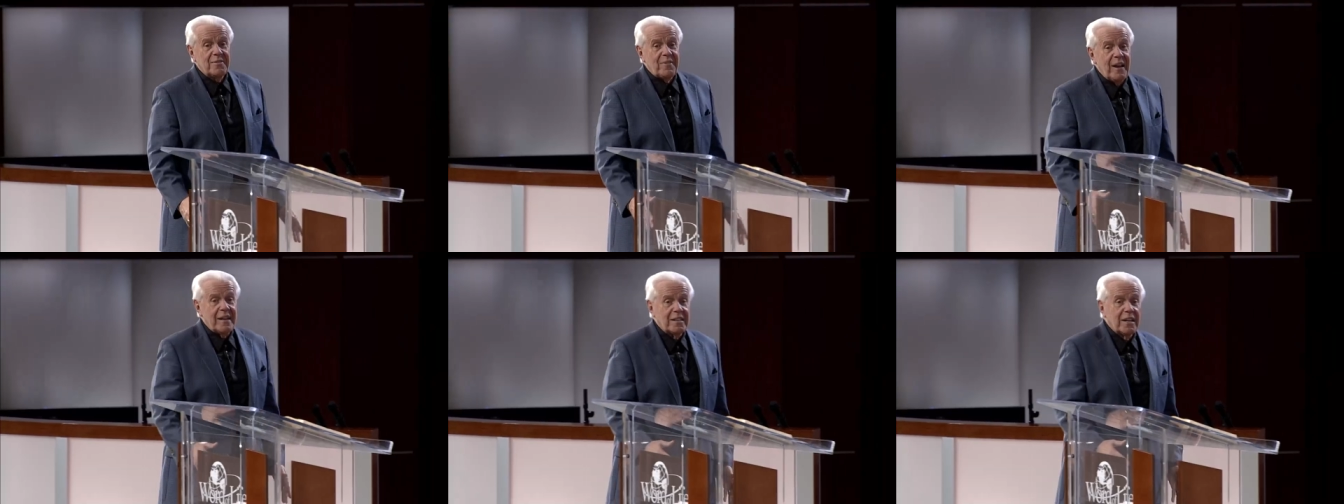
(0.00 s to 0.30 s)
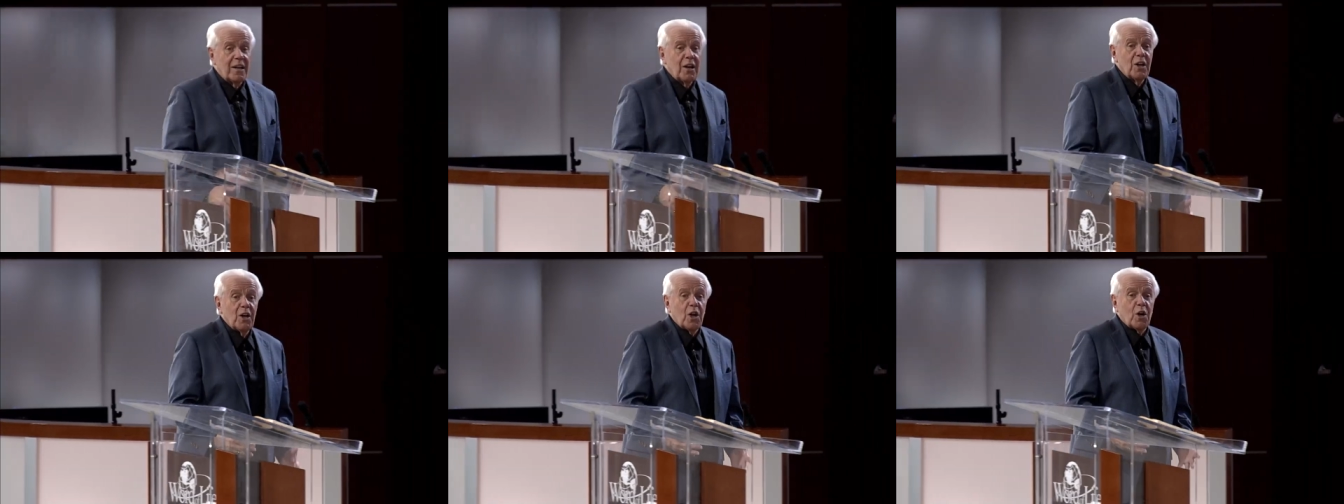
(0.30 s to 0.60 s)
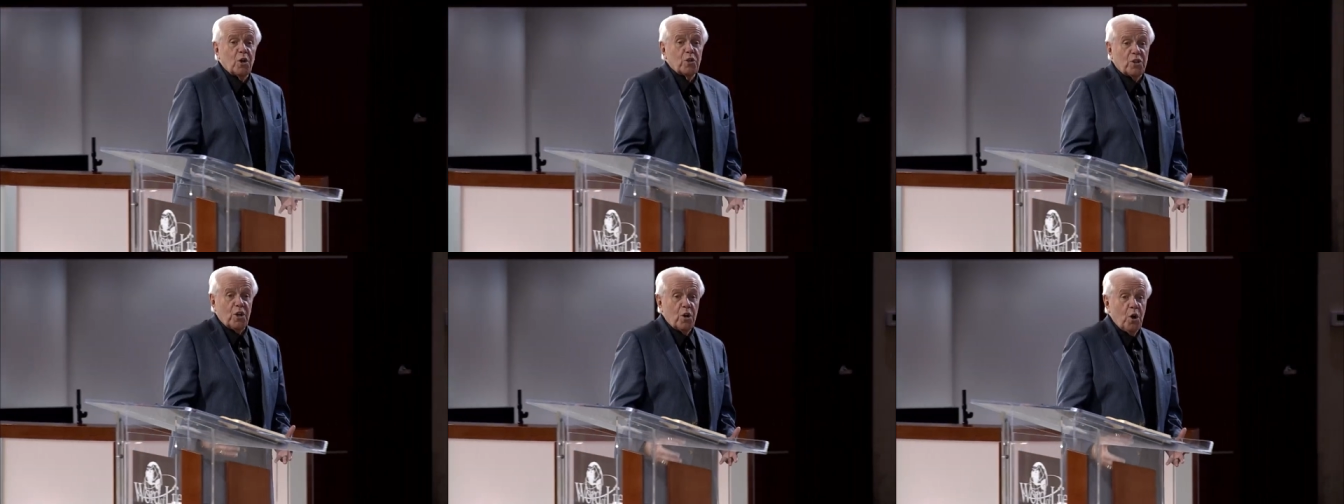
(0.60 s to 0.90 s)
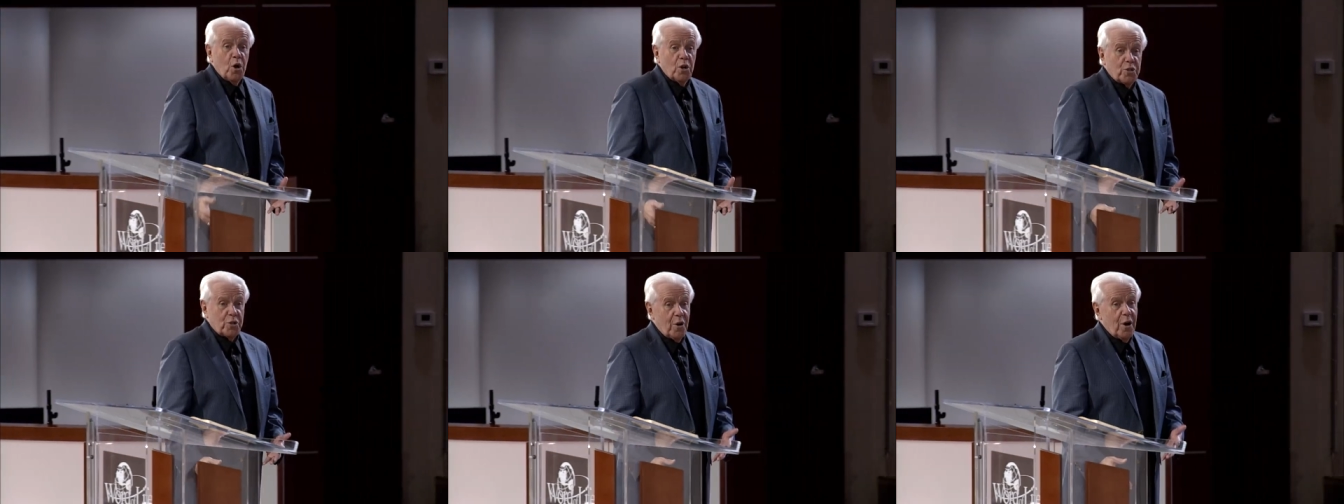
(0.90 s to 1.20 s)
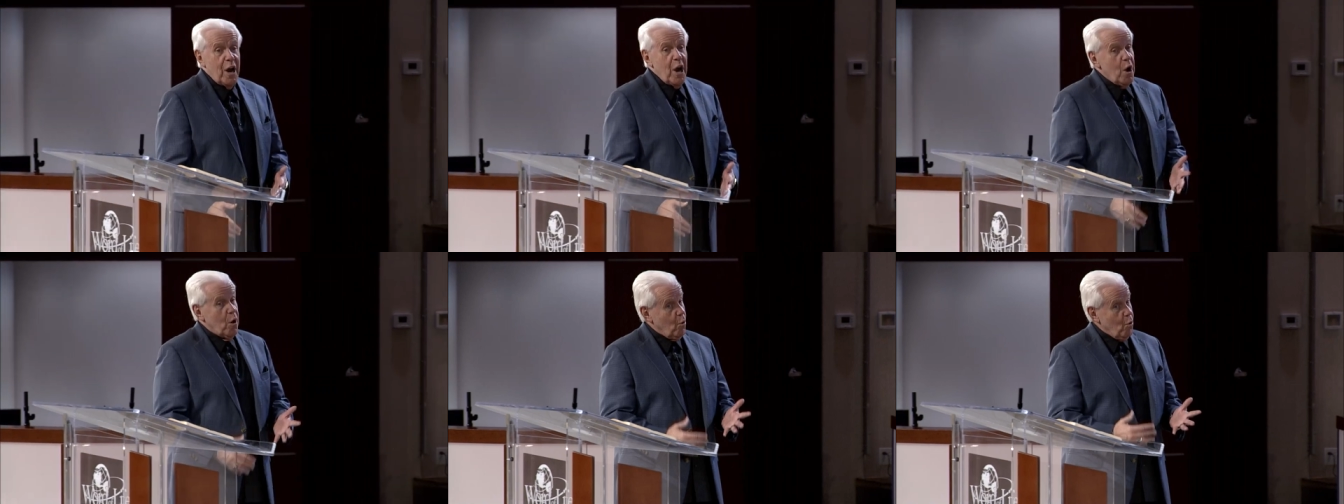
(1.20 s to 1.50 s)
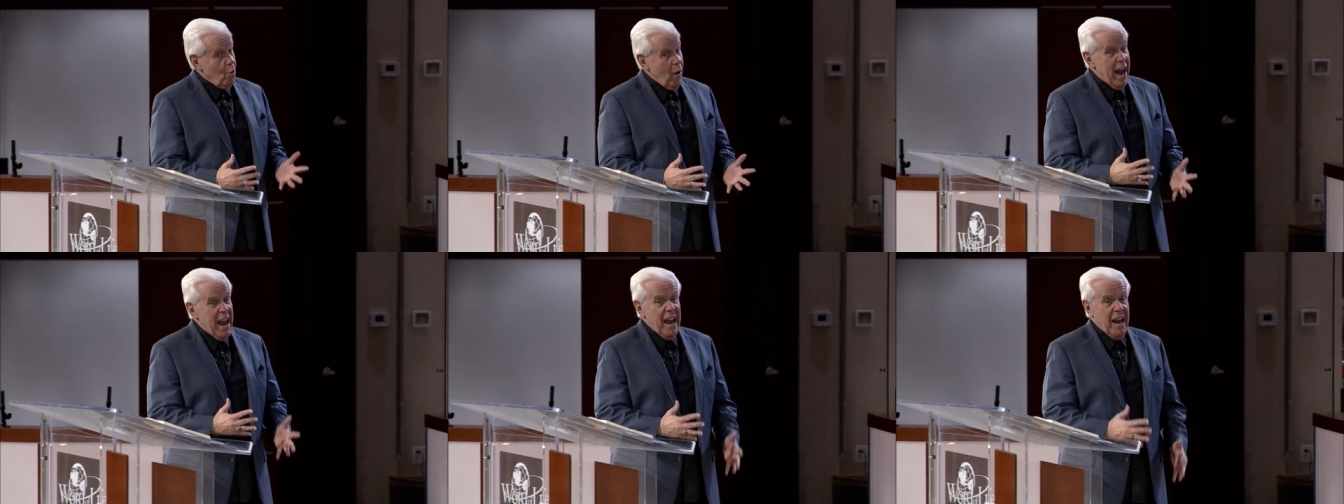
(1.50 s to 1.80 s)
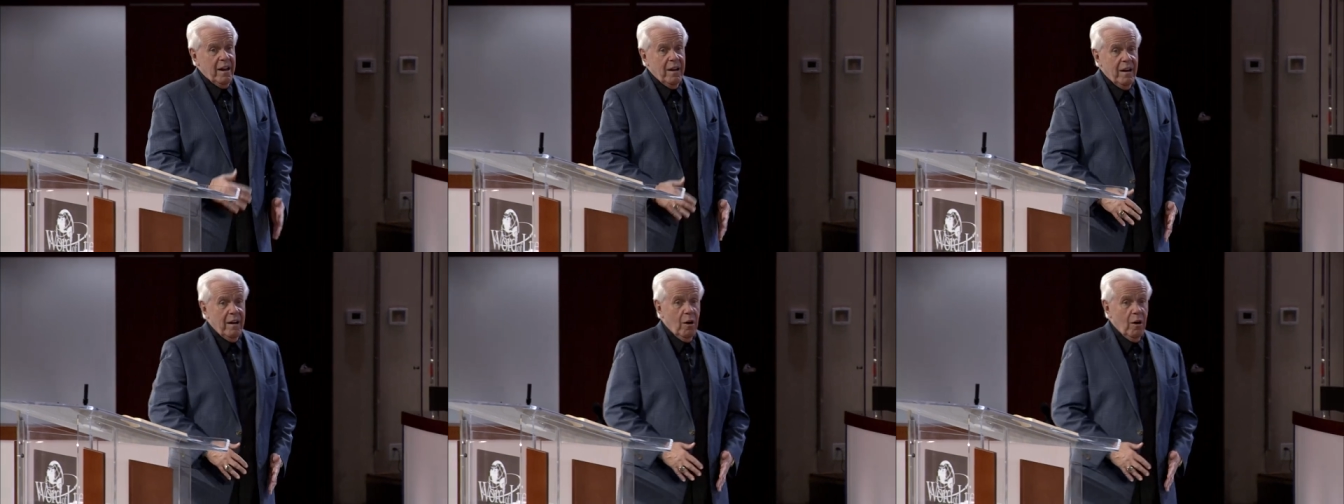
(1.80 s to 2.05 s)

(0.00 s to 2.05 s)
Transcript: face it, the La Cosa Nostra ran